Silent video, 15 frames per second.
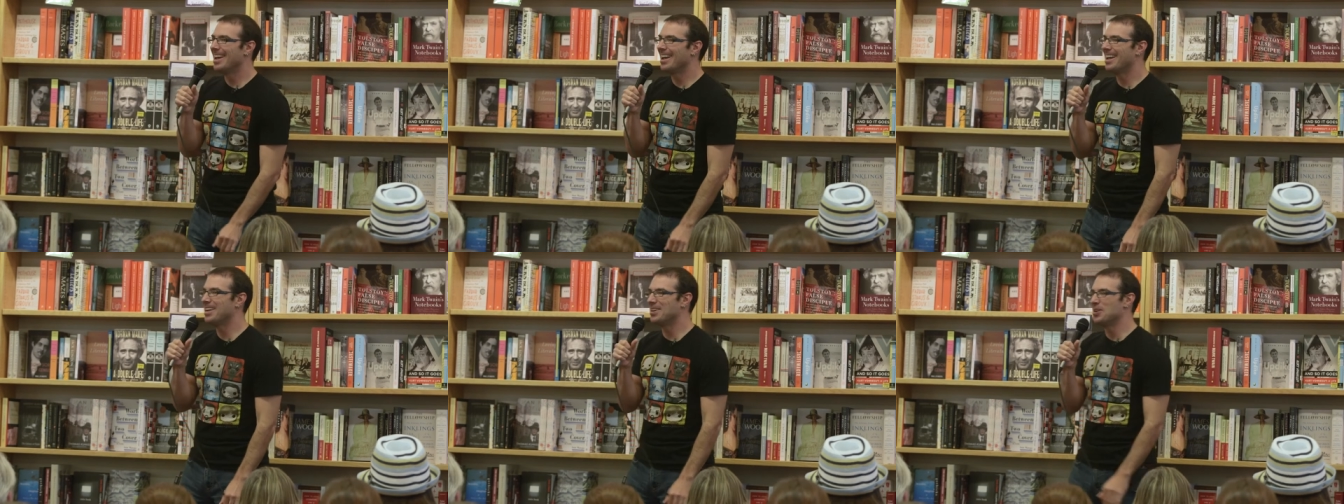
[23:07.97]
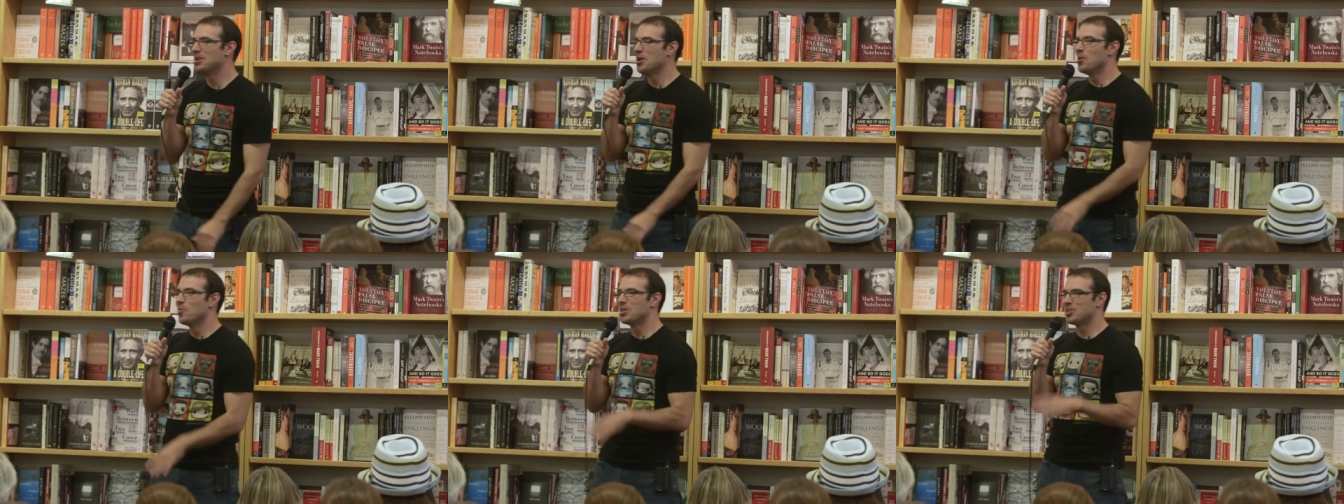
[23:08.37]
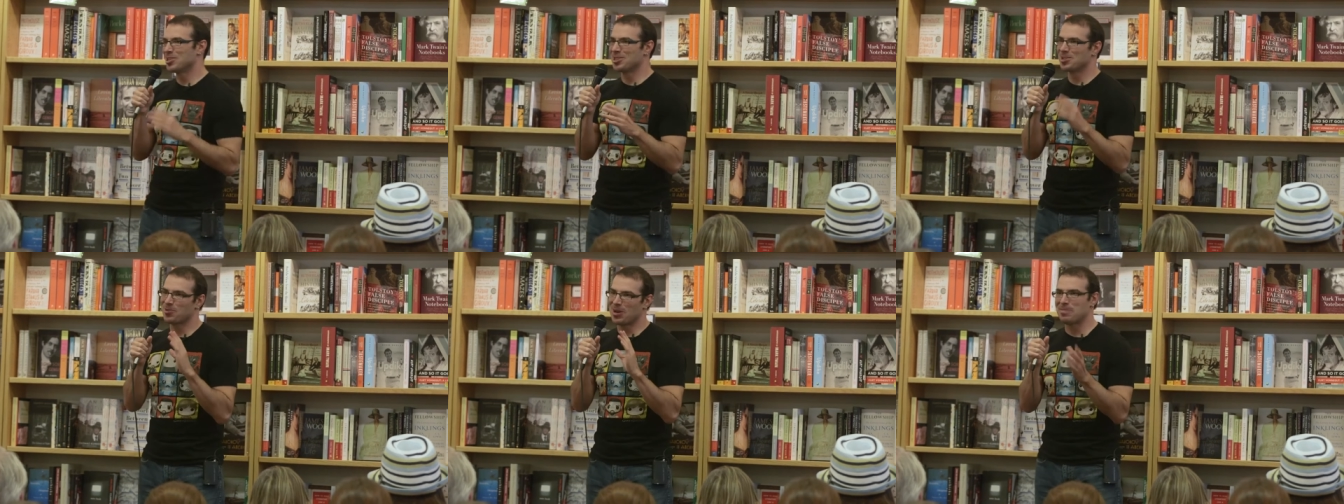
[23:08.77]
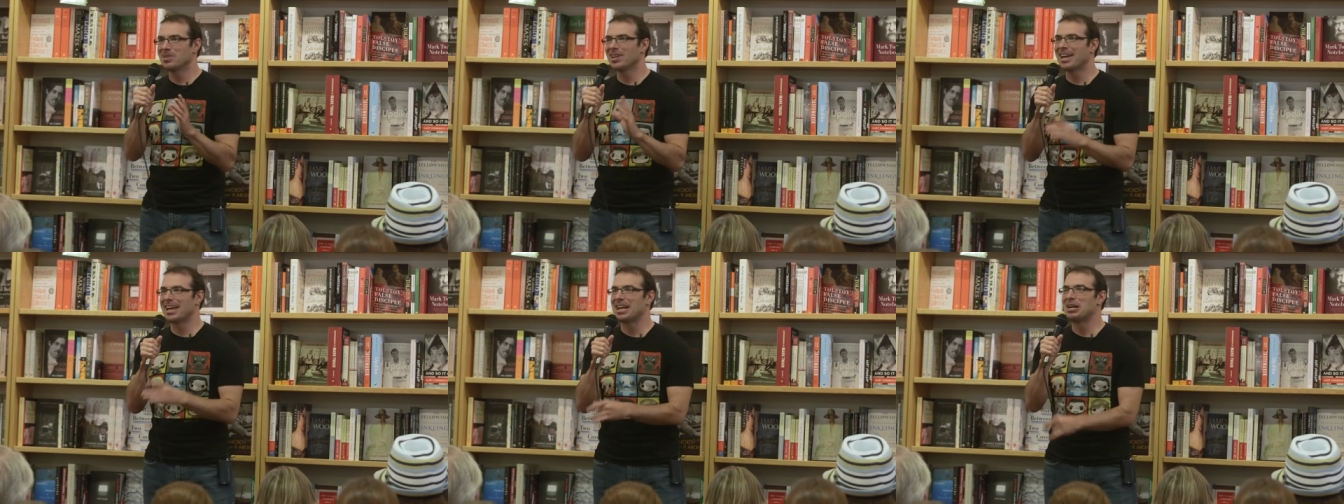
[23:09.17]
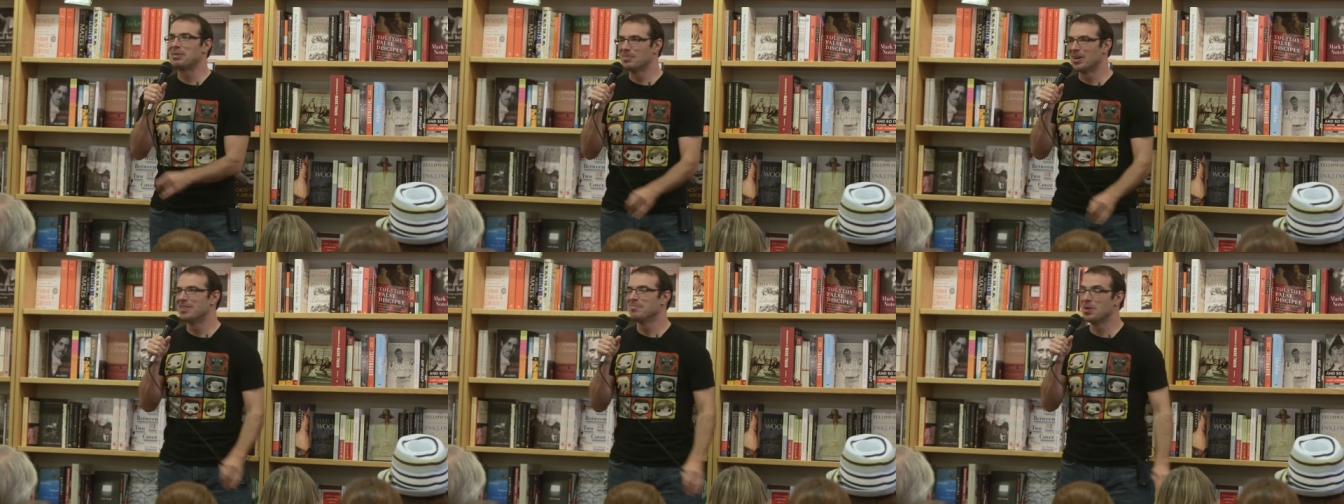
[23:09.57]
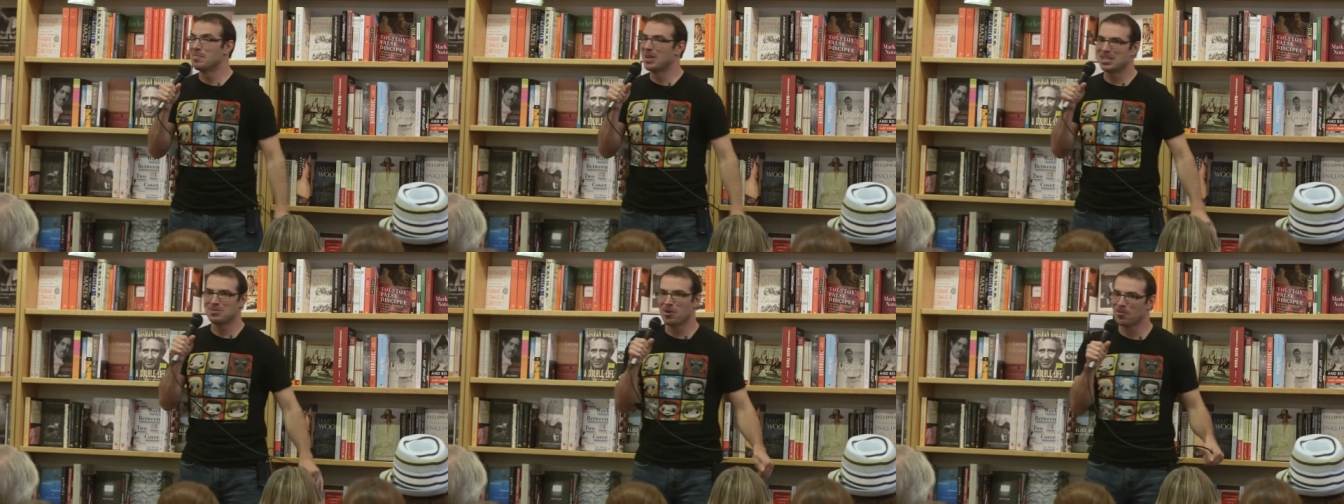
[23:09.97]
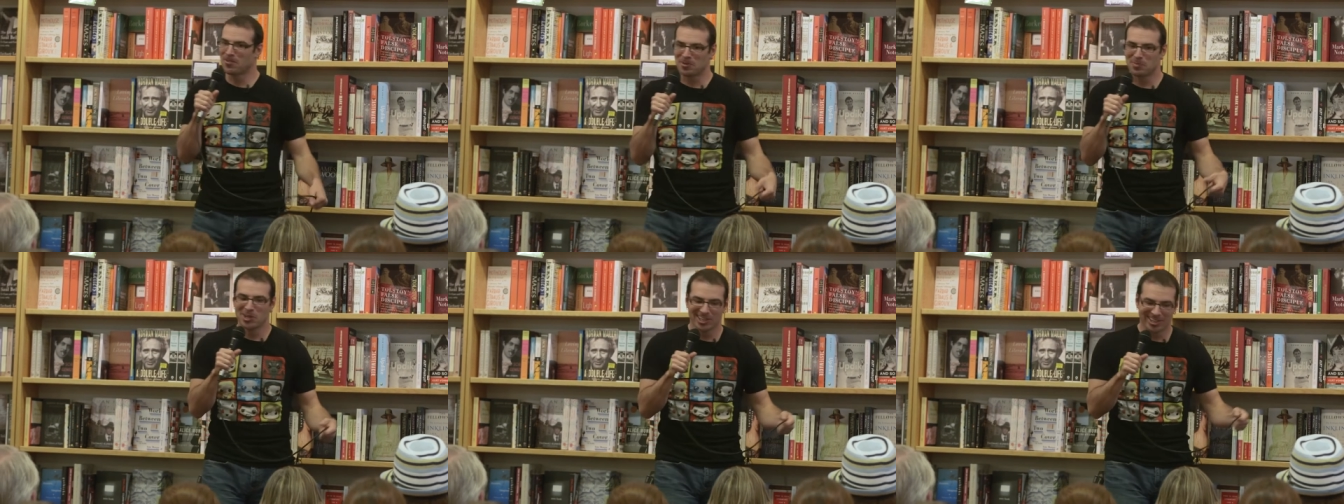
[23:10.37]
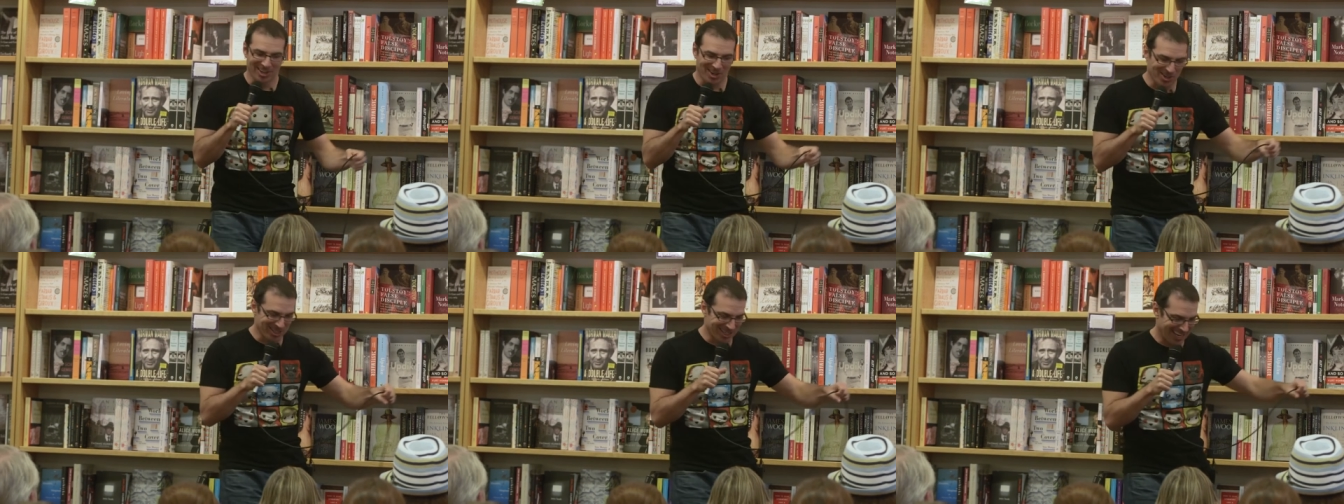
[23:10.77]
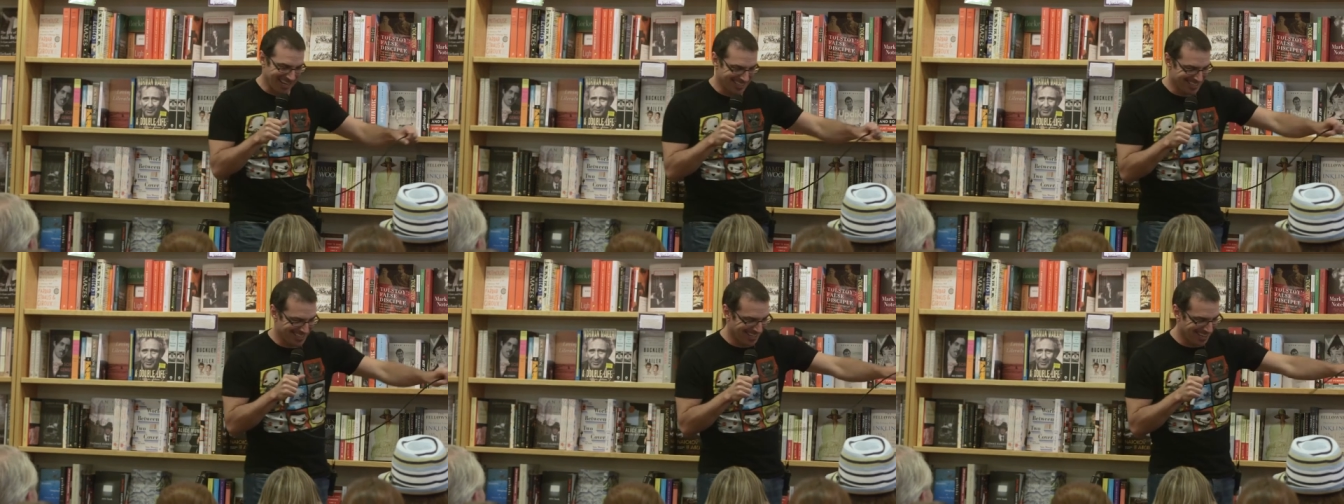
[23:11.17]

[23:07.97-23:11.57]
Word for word: and which isn't great planning, but but makes perfect political sense.